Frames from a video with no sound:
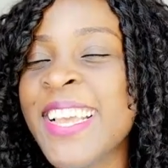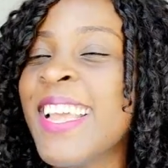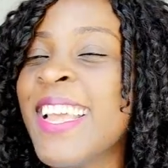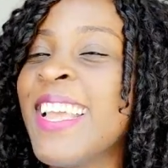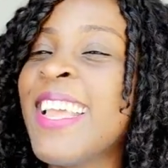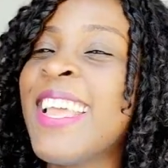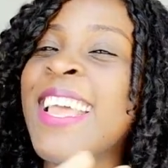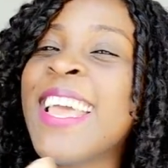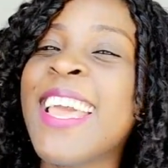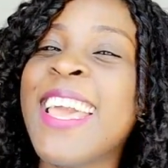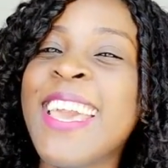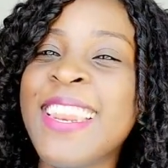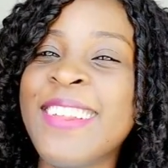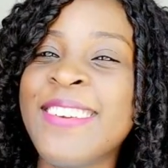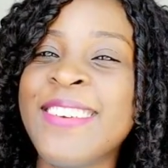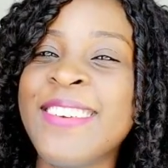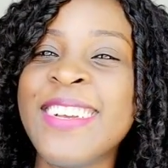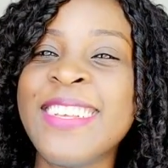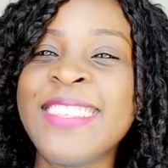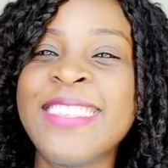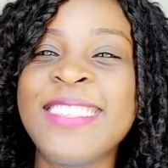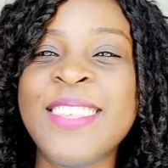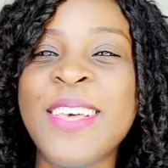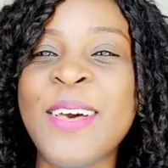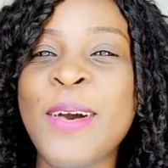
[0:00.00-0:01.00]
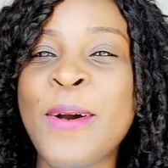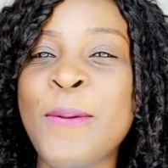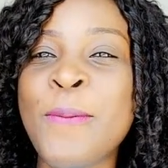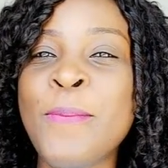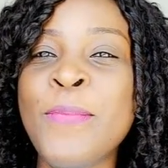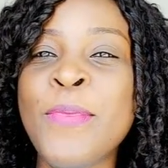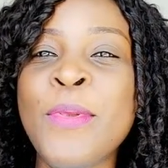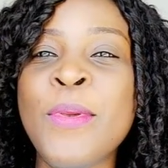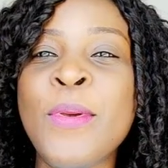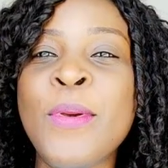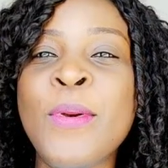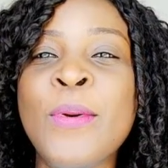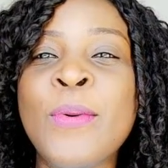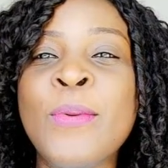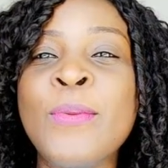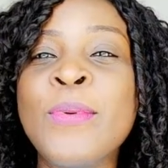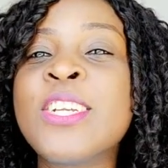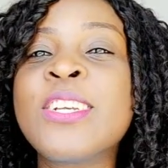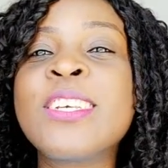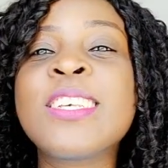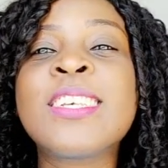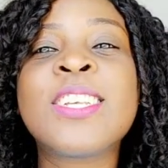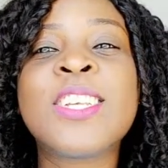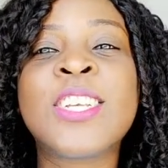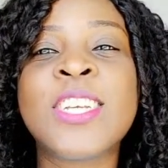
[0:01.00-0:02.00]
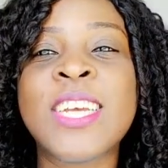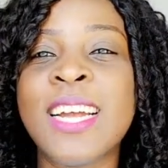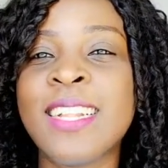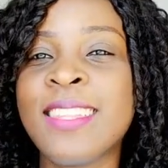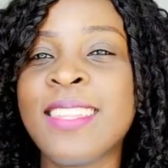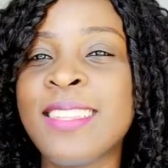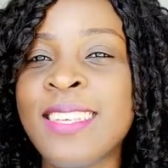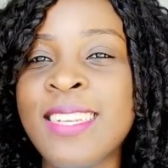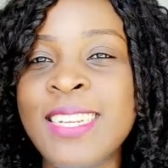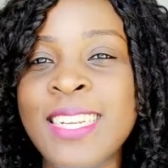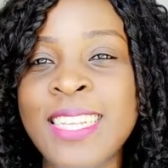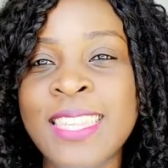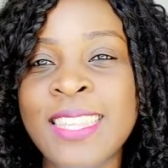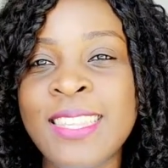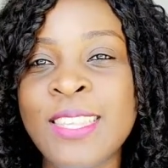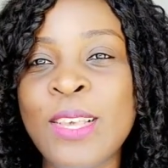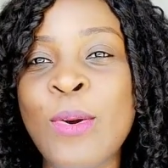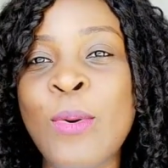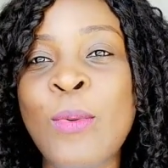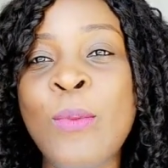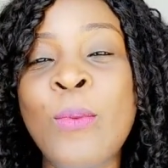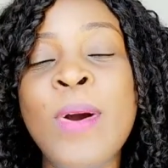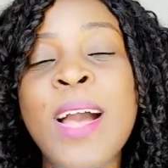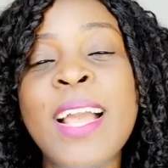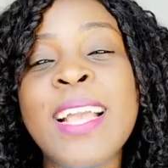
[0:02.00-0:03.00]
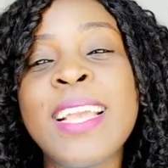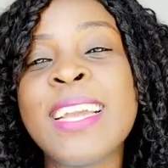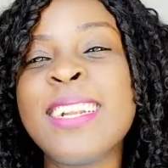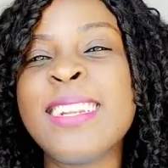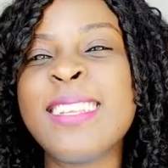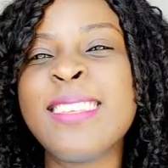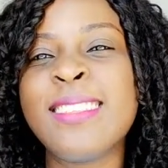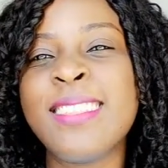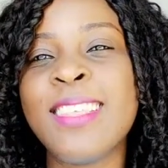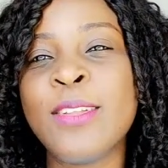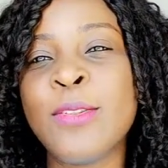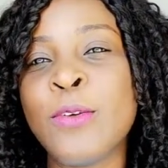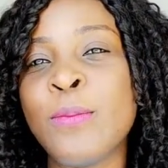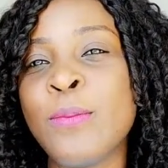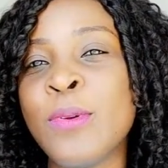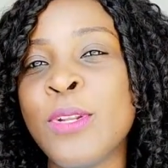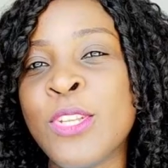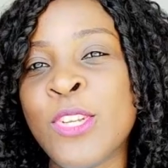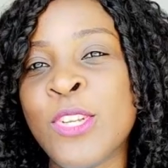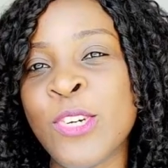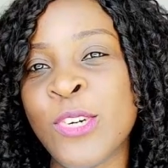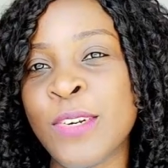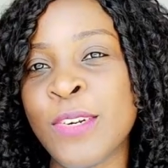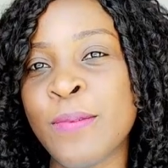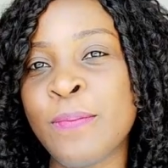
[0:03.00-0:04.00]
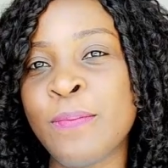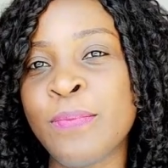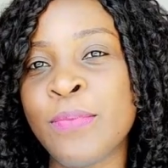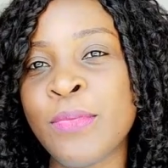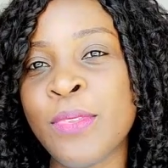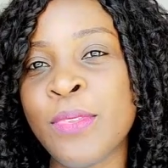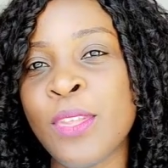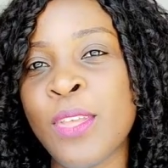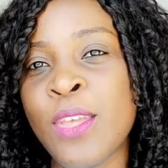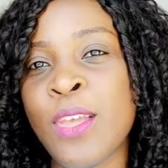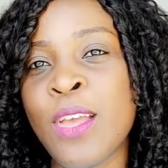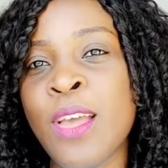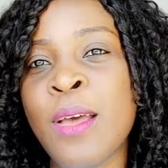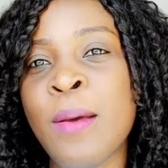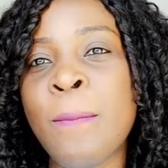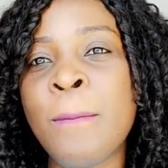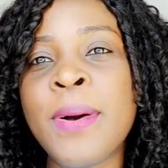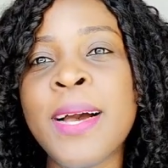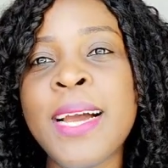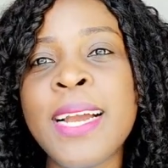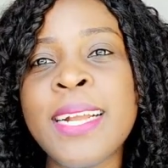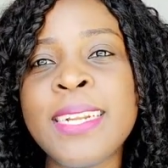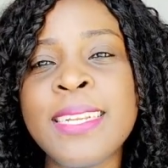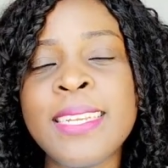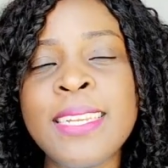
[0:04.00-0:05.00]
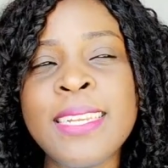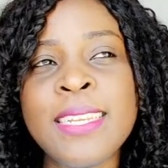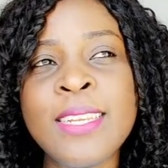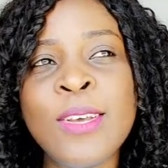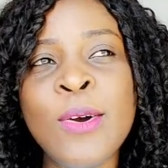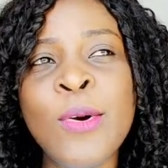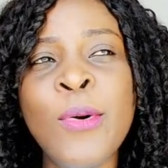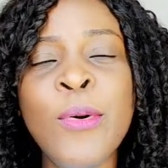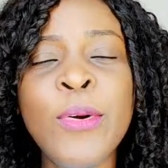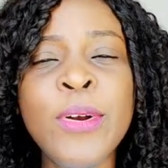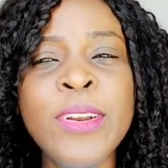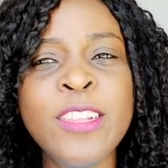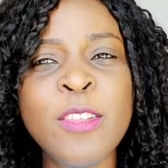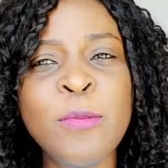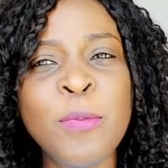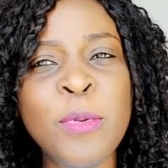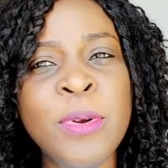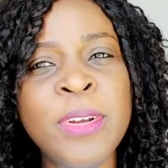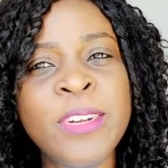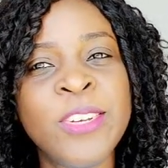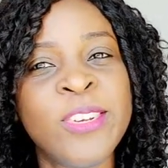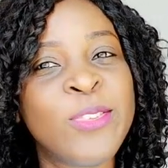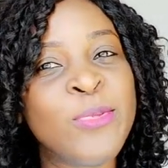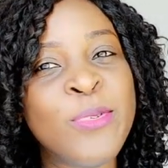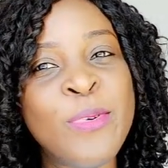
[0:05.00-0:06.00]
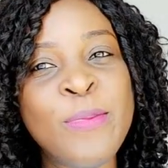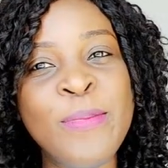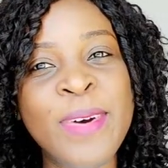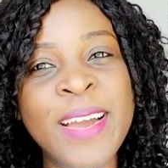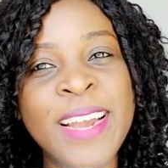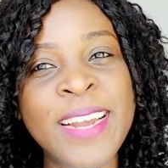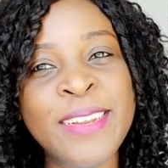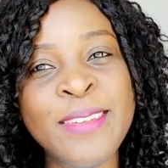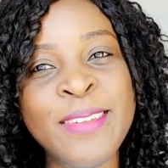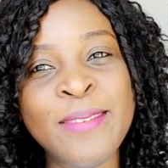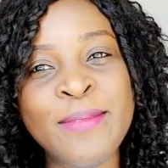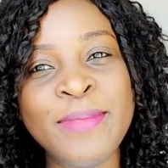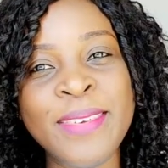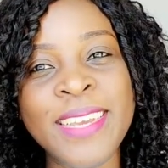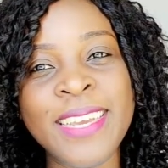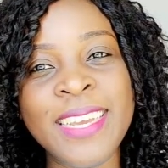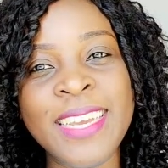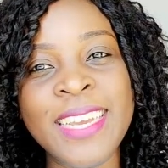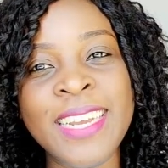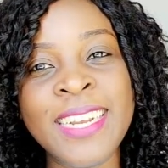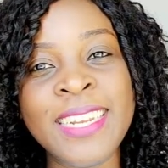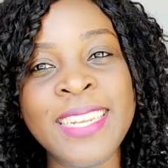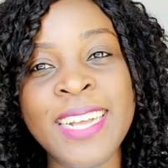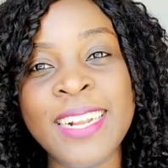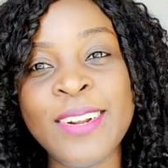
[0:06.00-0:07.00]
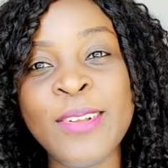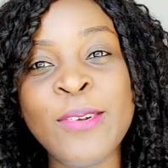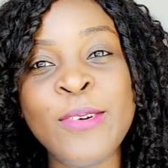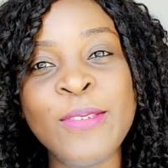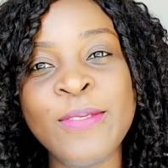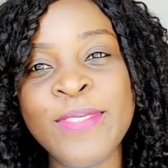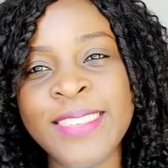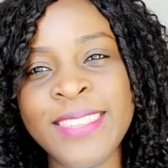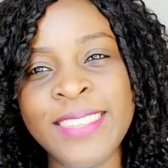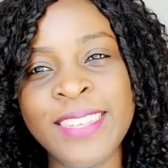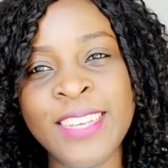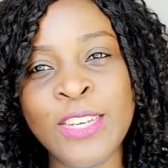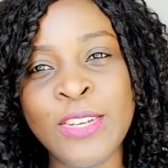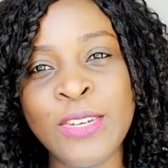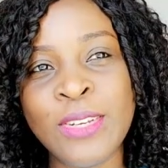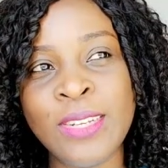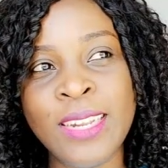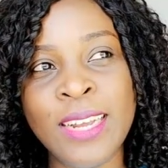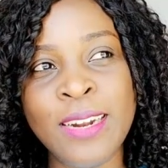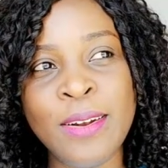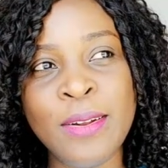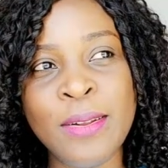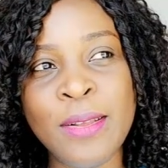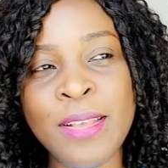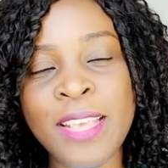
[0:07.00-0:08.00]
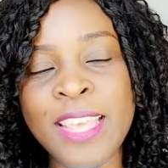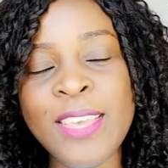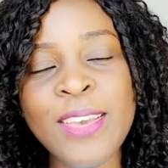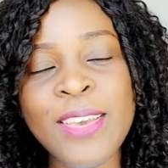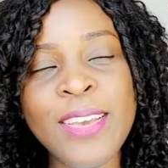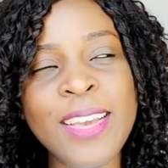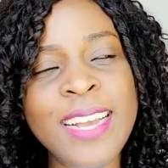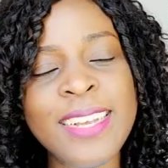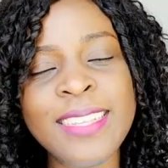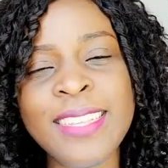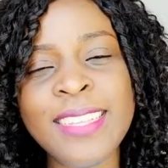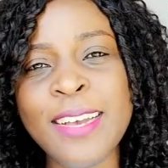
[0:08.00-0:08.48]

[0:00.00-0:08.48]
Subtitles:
Anyway, so we're just chatting and say, why can this thing not be done? But the Holy Spirit just reminded me in that conversation that you guys have